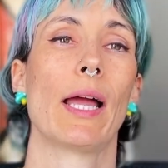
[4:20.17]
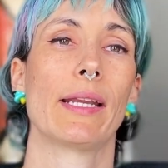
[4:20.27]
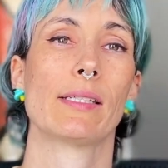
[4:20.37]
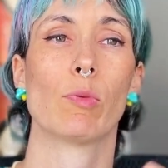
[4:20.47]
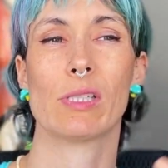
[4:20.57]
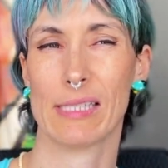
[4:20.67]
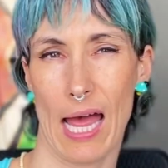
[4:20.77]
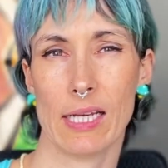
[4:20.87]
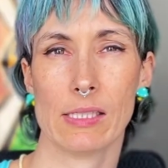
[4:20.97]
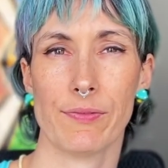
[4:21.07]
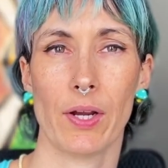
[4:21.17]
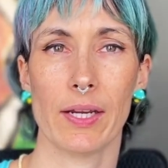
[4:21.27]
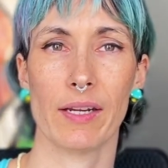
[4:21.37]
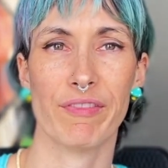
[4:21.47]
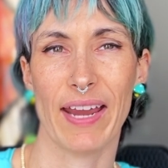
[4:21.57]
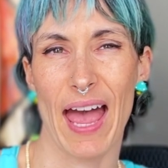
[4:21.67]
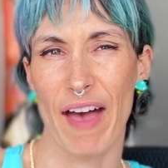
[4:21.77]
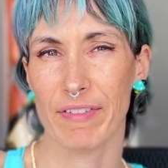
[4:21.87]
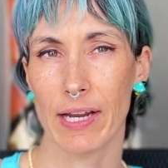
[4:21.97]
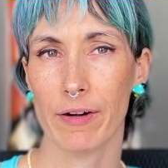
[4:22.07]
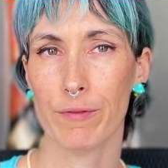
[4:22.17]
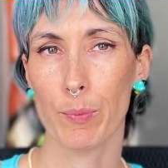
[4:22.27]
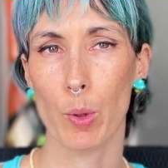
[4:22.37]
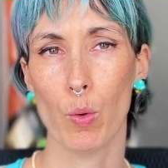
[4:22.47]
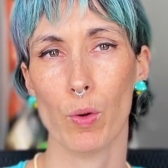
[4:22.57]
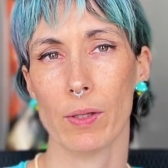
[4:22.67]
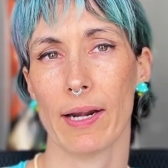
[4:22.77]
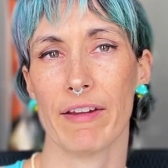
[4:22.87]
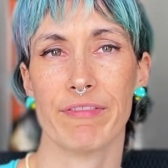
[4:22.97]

and it's more satisfying if I have it out of a bowl and I